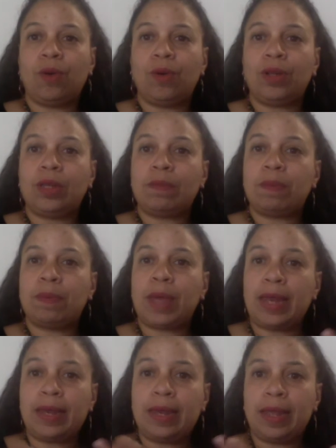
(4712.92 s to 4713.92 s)

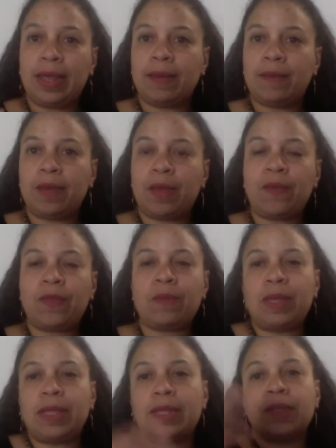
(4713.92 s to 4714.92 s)
depending, if the
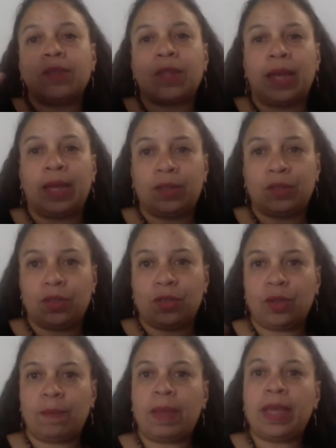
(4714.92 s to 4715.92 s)
pitta is
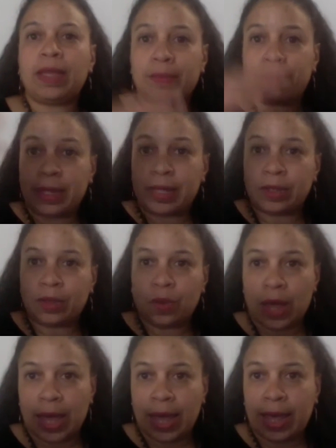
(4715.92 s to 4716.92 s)
because the pitta is so
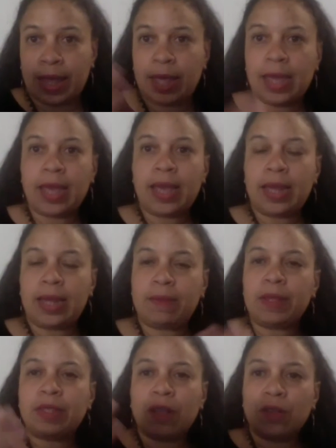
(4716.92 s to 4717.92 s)
high, it
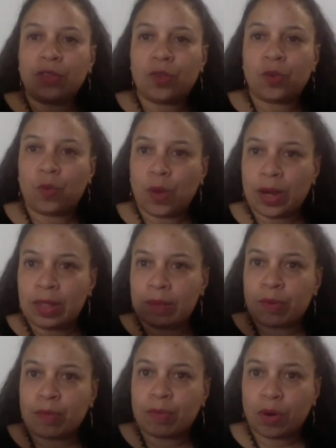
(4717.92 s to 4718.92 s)
depends also what is the
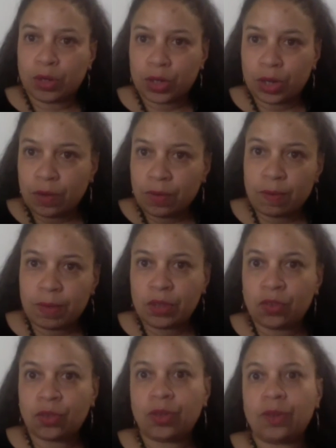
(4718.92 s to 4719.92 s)
proportion of the
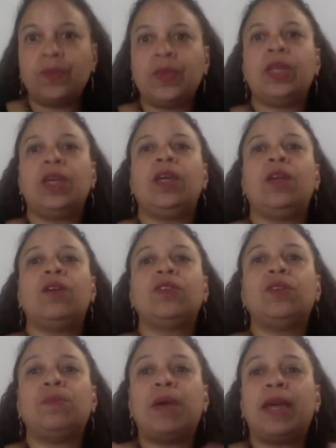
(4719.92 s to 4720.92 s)
mixture. It
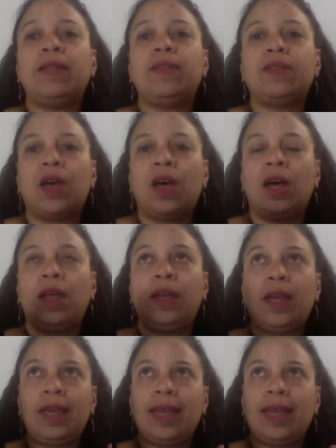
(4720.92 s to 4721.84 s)
also depends on